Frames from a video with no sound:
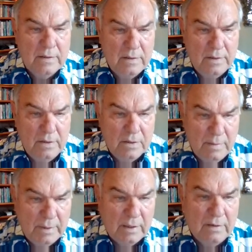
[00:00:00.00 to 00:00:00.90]
you
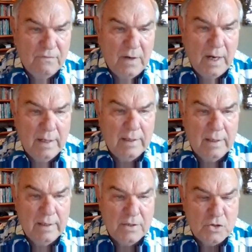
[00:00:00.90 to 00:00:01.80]
typically find in
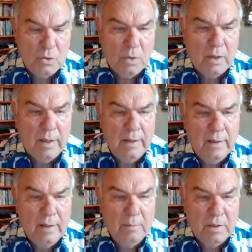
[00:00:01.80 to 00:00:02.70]
an estuary
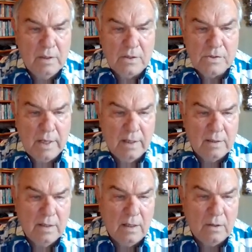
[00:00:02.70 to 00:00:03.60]
because they
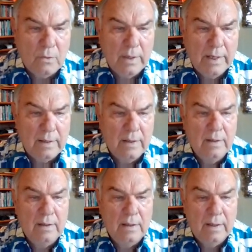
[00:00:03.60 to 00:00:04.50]
can tolerate
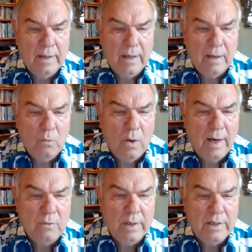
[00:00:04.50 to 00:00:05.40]
a
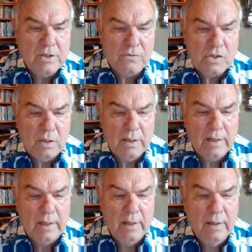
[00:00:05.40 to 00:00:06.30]
wide range of
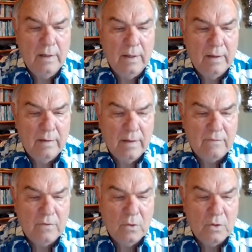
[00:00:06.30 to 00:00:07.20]
salinity. And then,
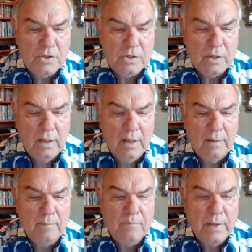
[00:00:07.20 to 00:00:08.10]
of course,
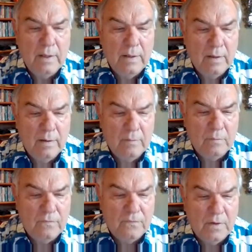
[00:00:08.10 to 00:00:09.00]

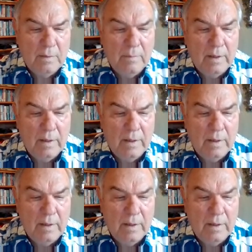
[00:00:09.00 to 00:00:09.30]
from